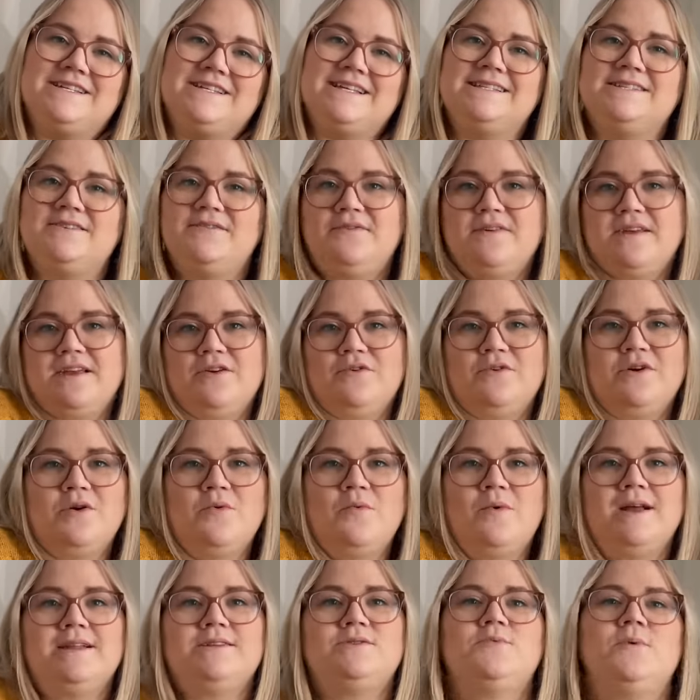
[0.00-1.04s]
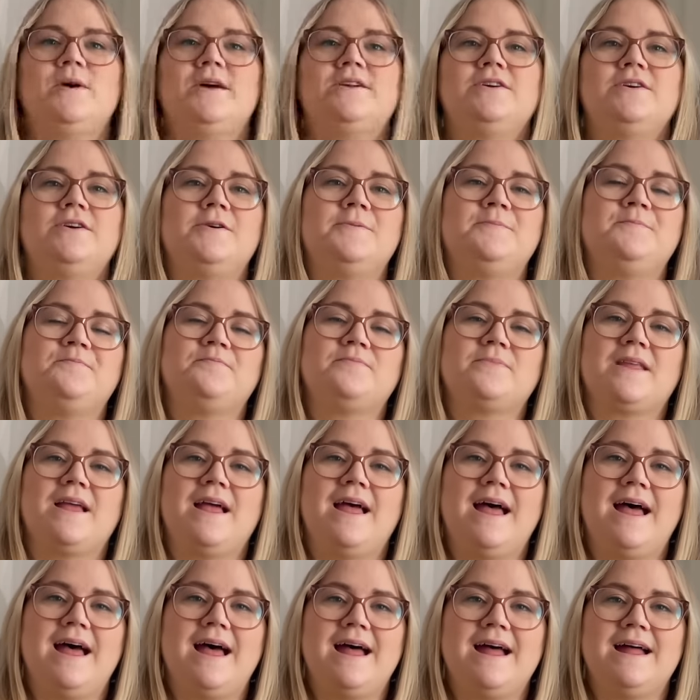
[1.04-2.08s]
It's a fingering weight sweater,
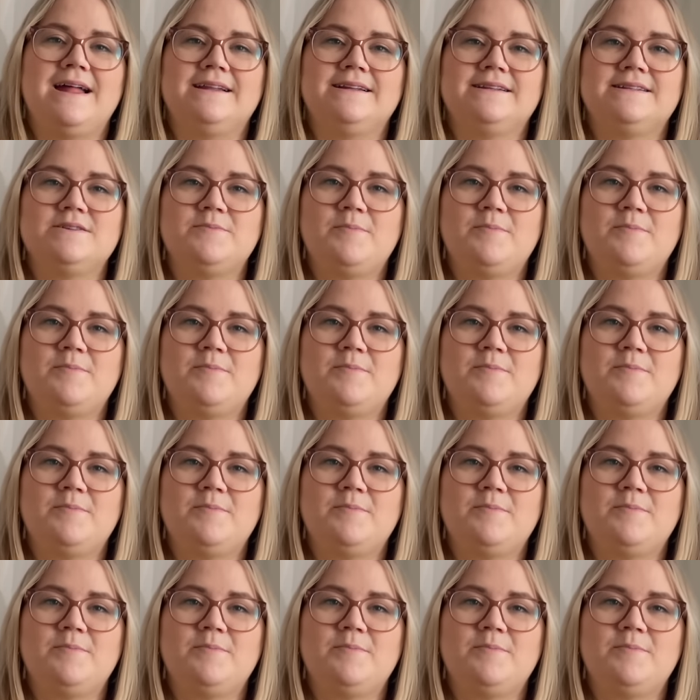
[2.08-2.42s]
and